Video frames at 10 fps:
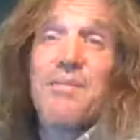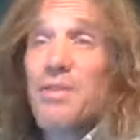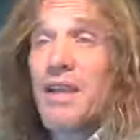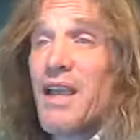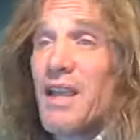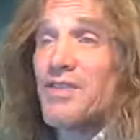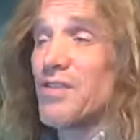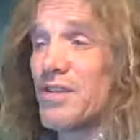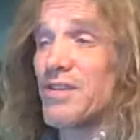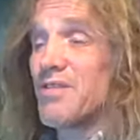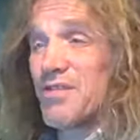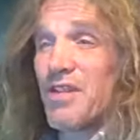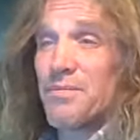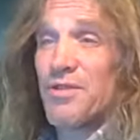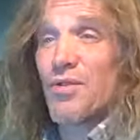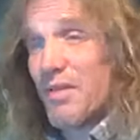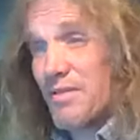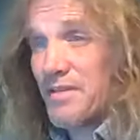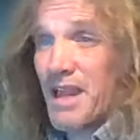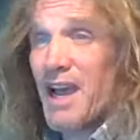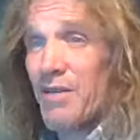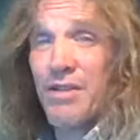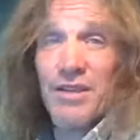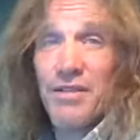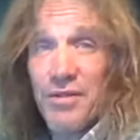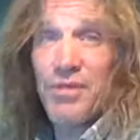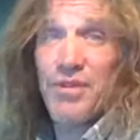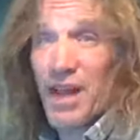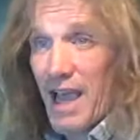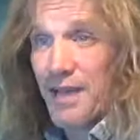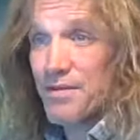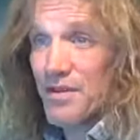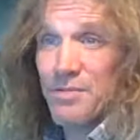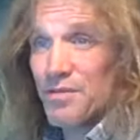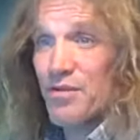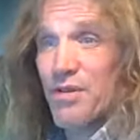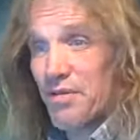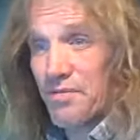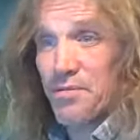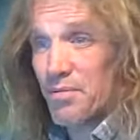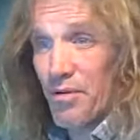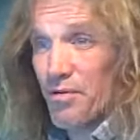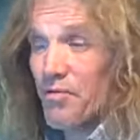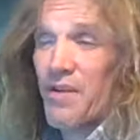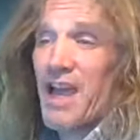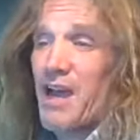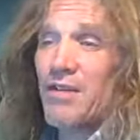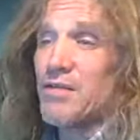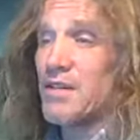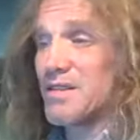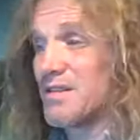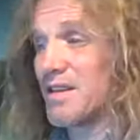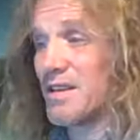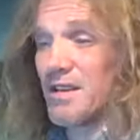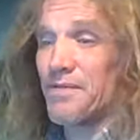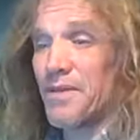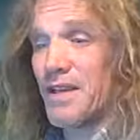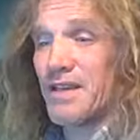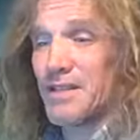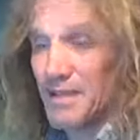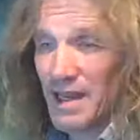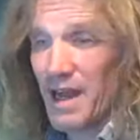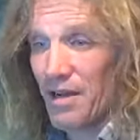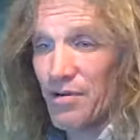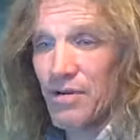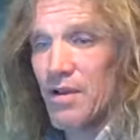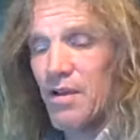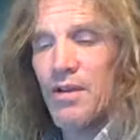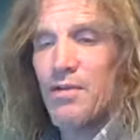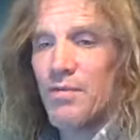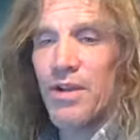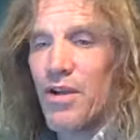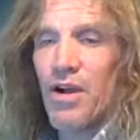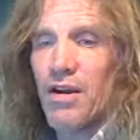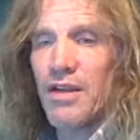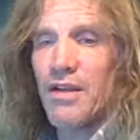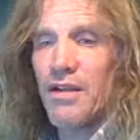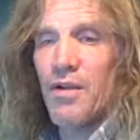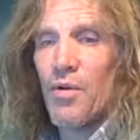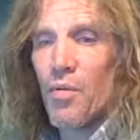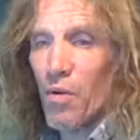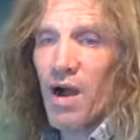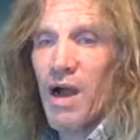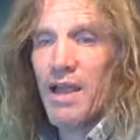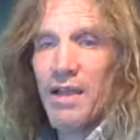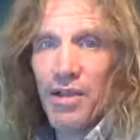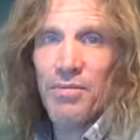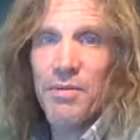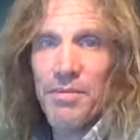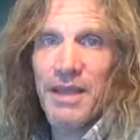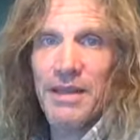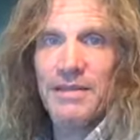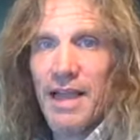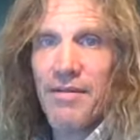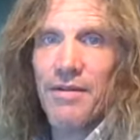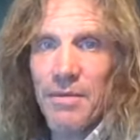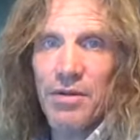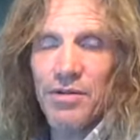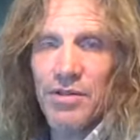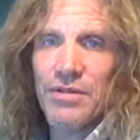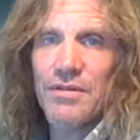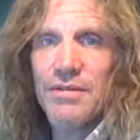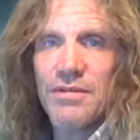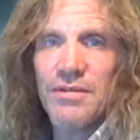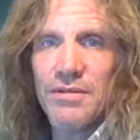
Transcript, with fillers: implication that there's some sort of doubt, that you should have some sort of profound and significant doubt regarding why human beings have emotions.